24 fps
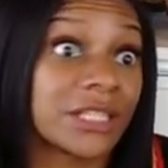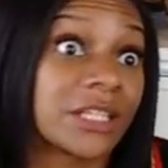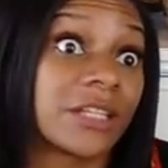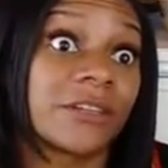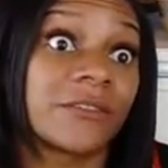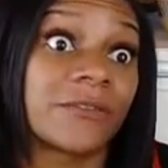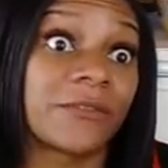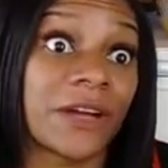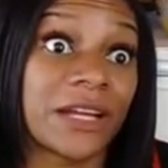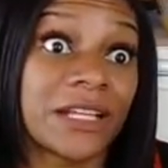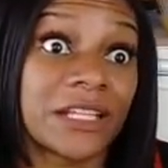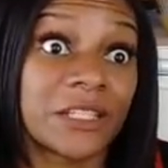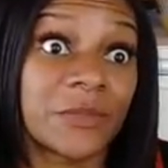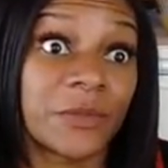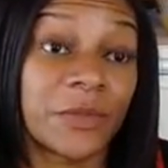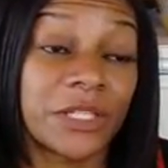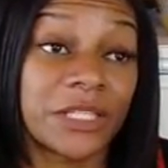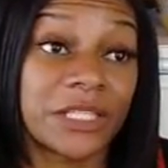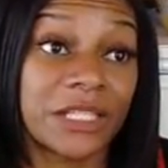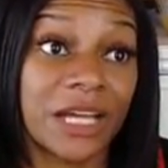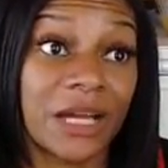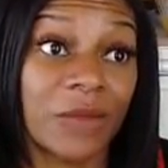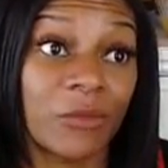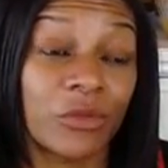terrified to
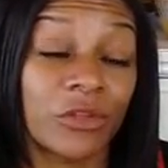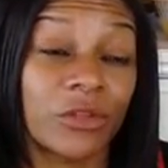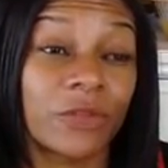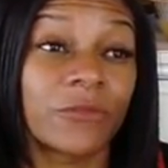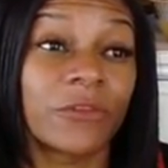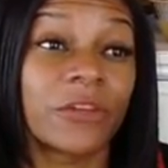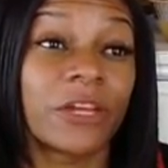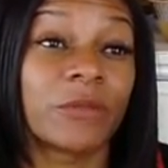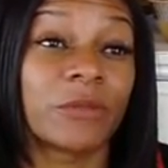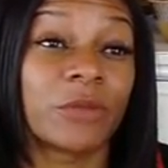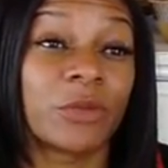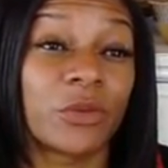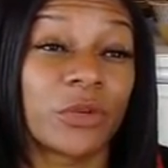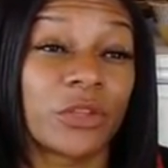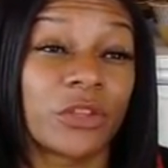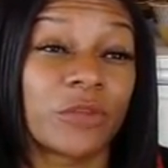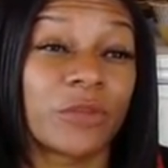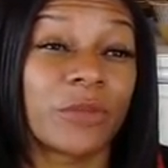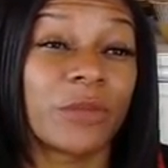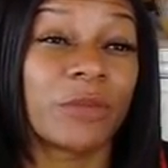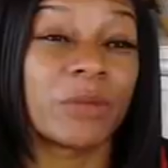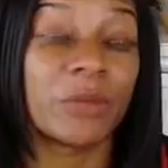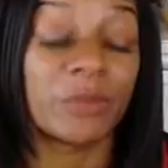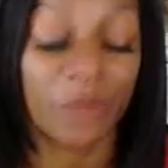spend time with your family where there
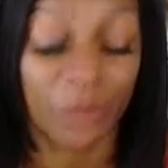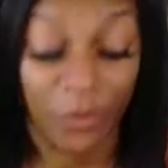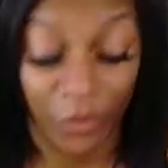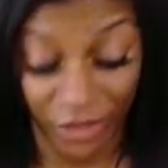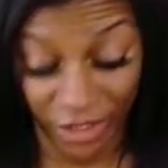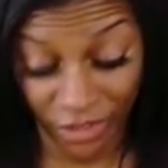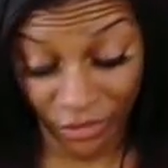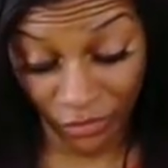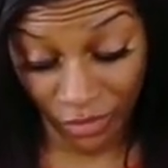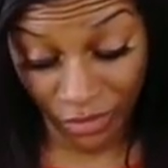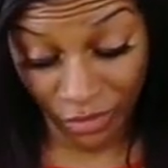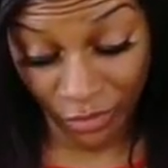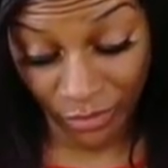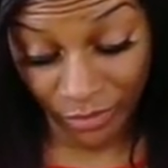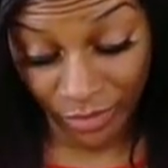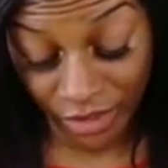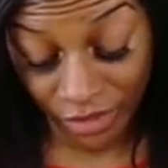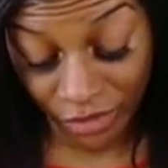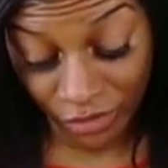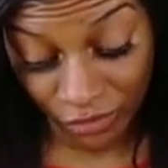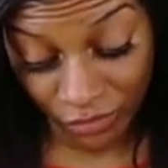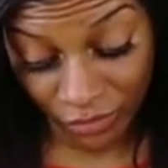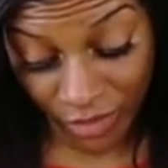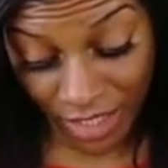may be people that drink too
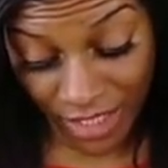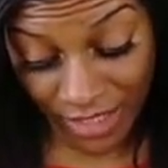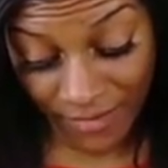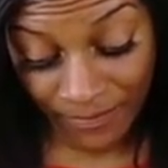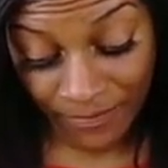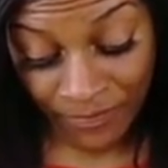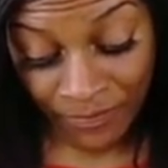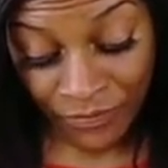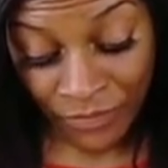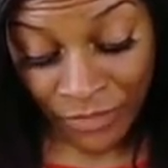much, right?